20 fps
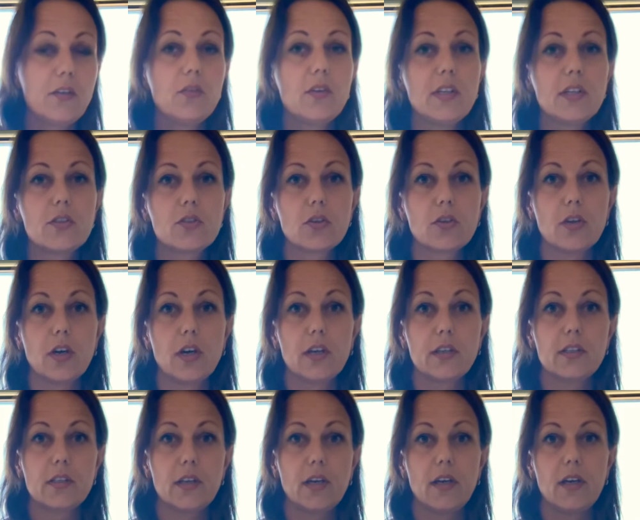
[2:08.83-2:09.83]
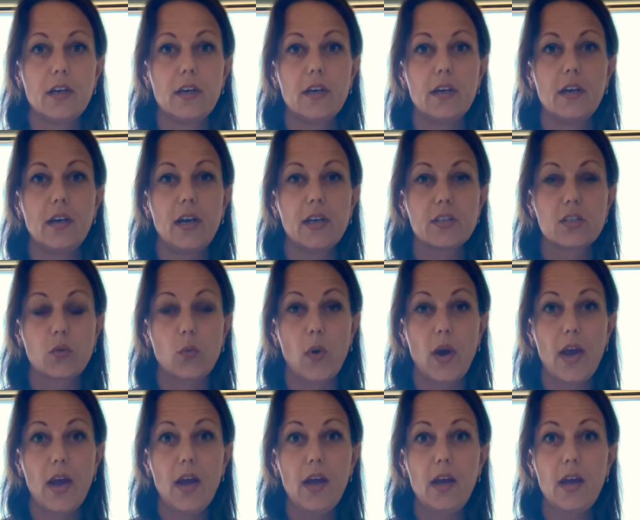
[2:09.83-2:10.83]
you need to cut a
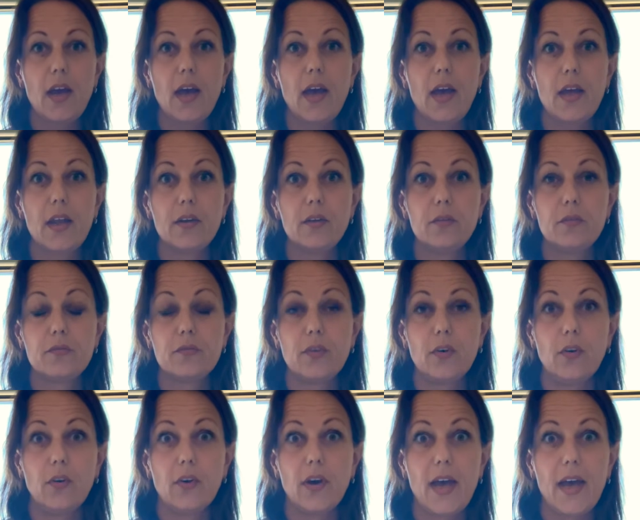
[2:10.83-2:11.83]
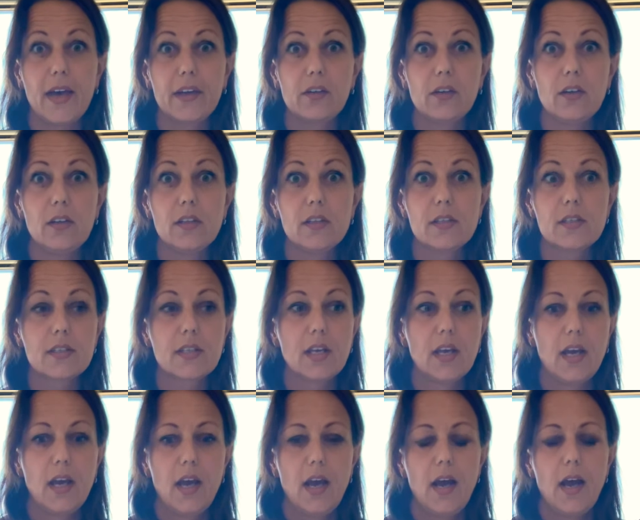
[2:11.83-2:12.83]
square, and for adults
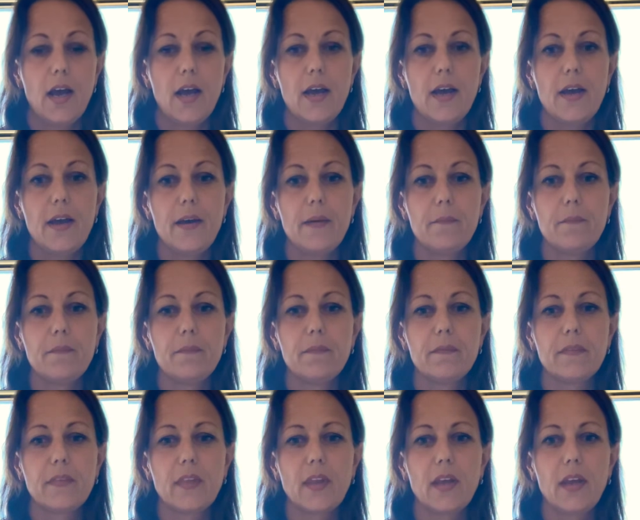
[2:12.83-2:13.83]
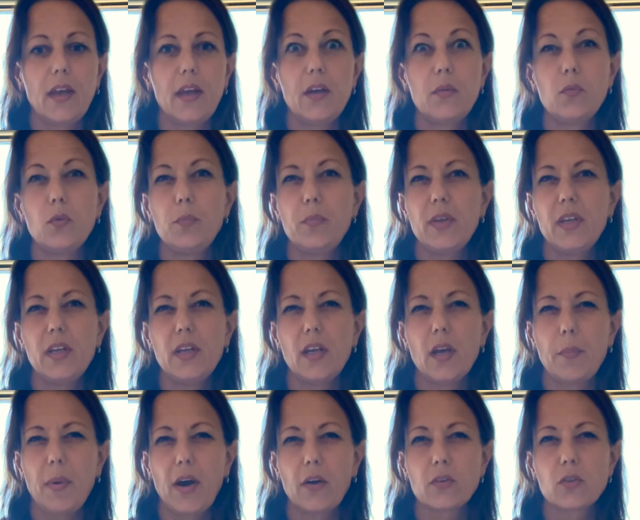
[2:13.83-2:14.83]
it would be
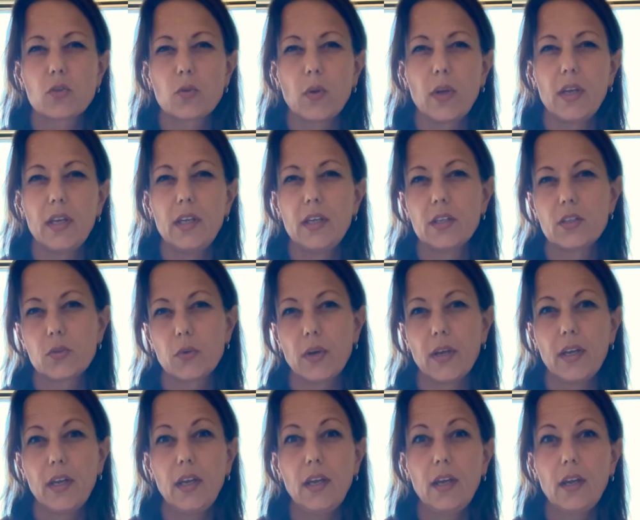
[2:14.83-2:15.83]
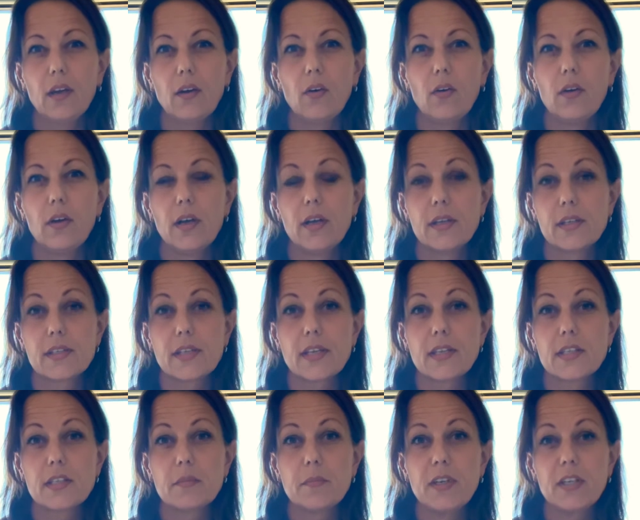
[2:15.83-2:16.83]
about 20
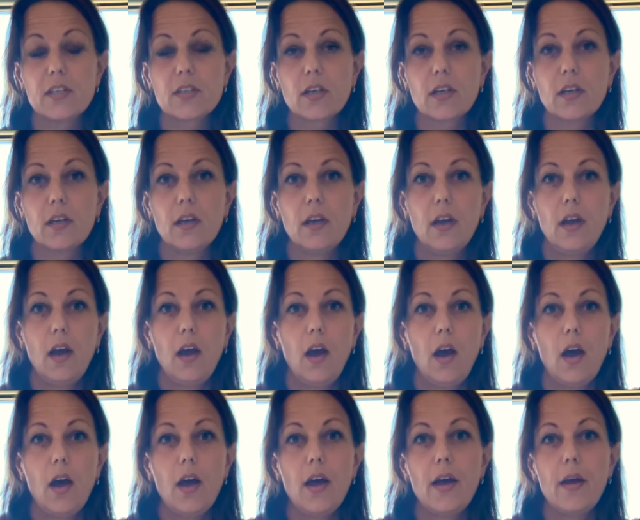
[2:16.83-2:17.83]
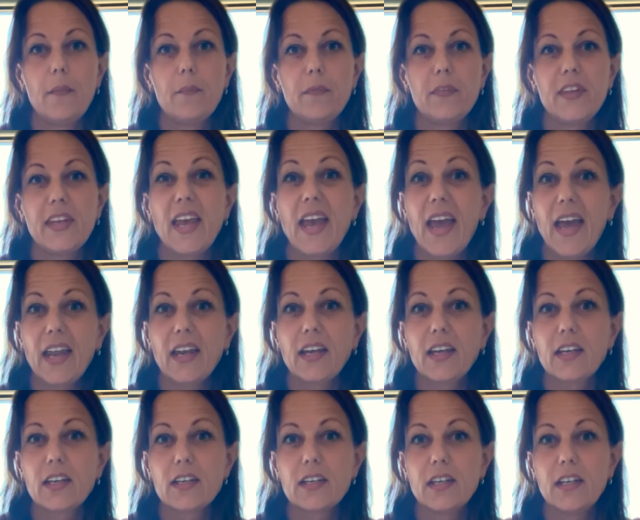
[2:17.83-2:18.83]
centimeter. The
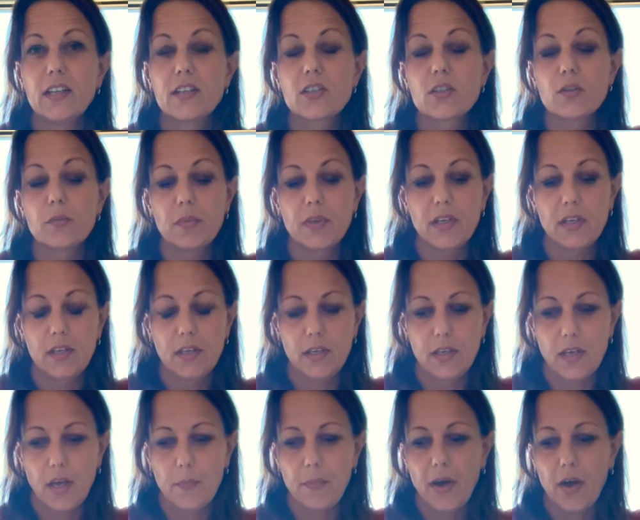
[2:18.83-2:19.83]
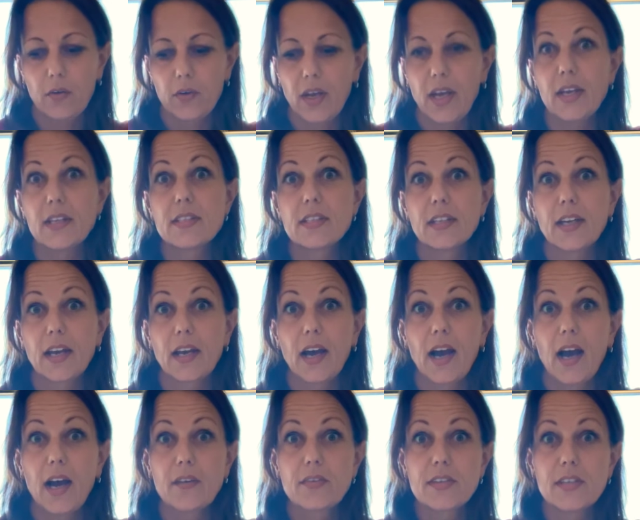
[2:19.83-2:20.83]
end needs to be about
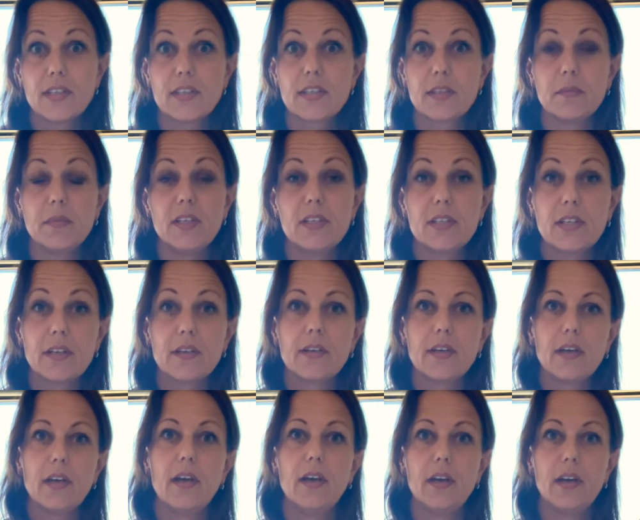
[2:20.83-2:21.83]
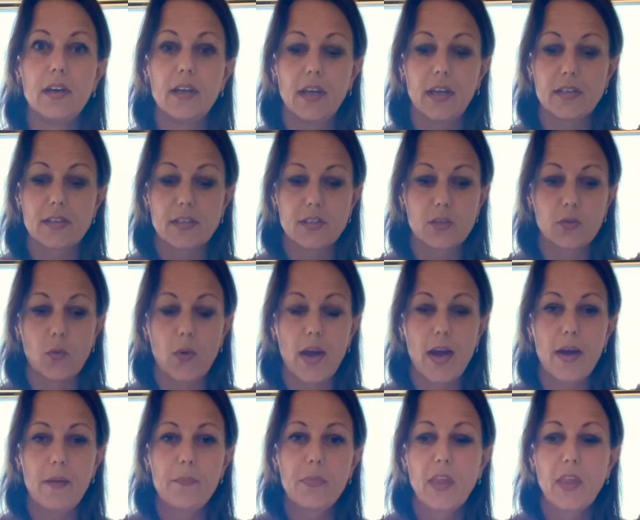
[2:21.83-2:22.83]
18.5 centimeter as a square.